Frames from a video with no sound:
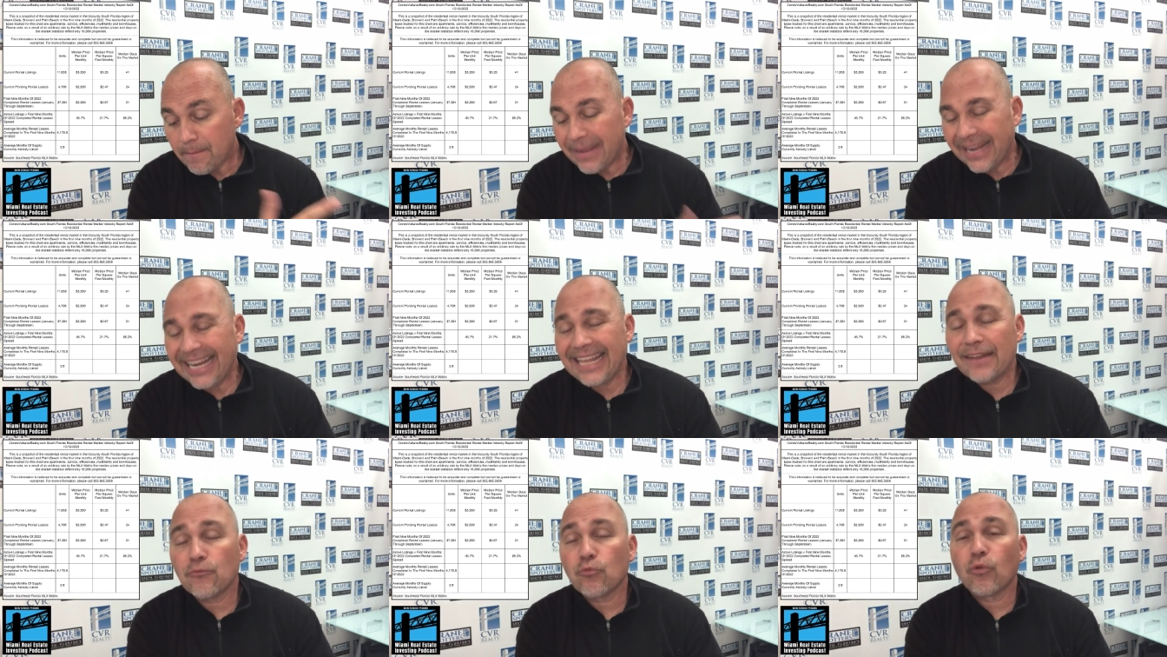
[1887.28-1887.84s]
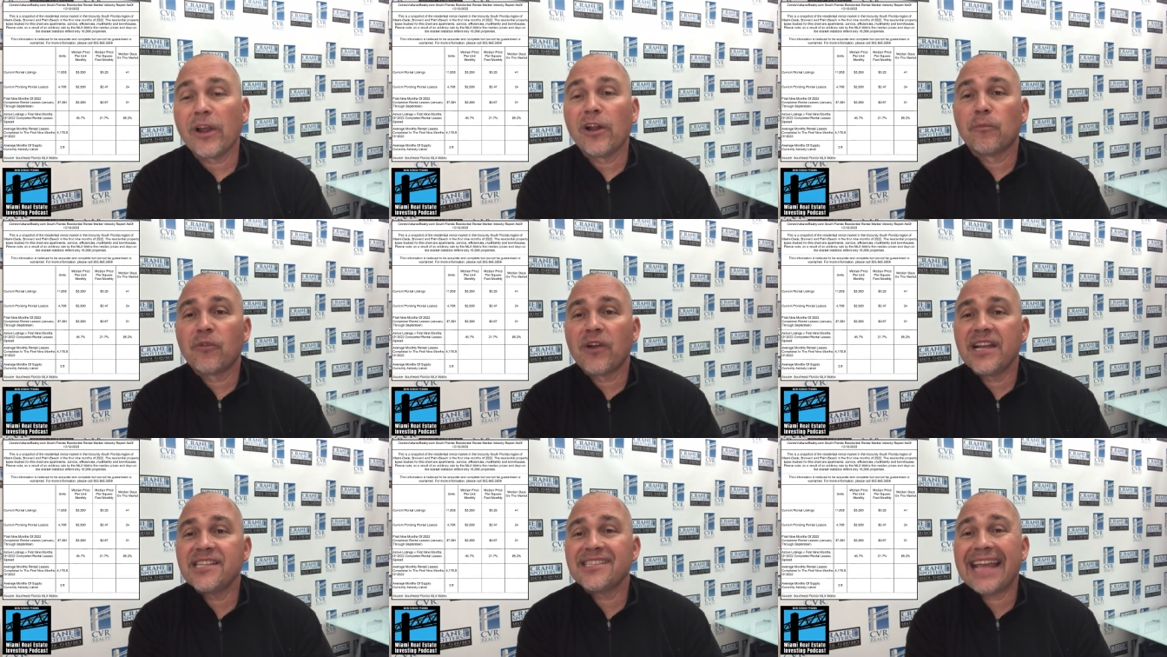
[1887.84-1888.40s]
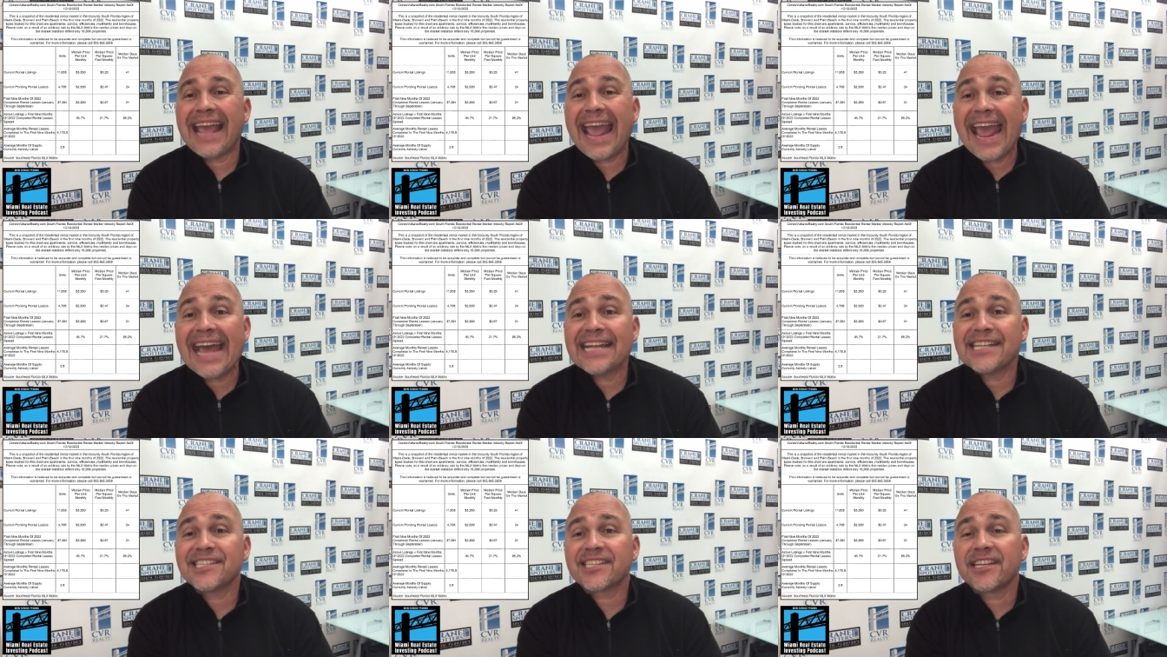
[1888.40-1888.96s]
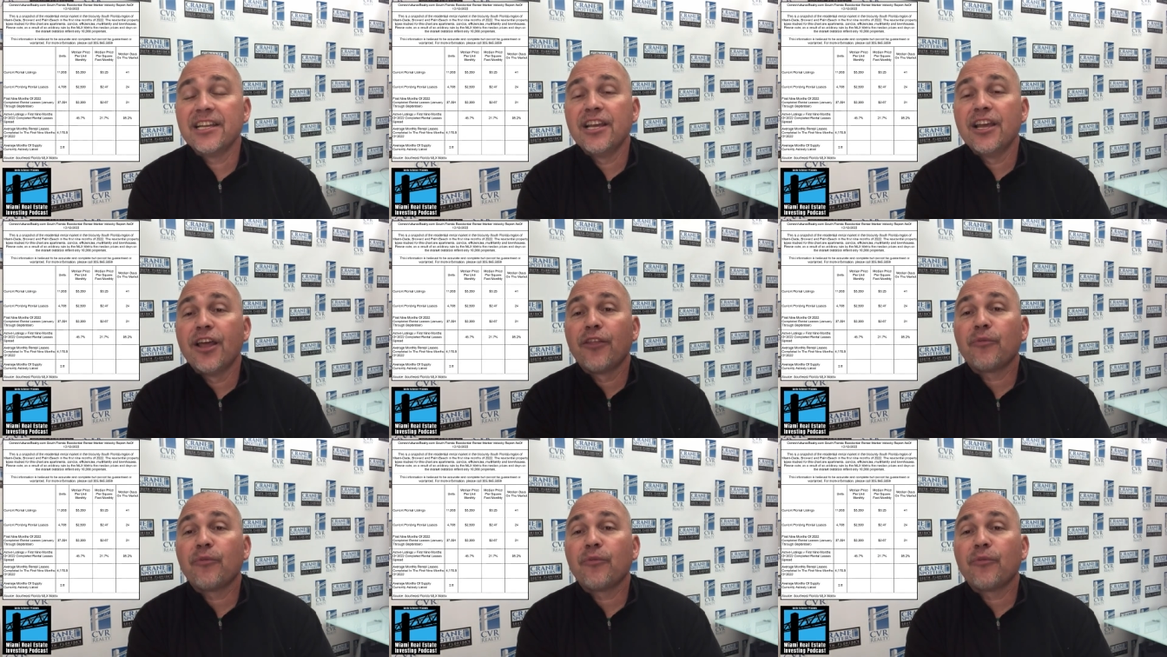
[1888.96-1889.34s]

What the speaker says: median rental price, ask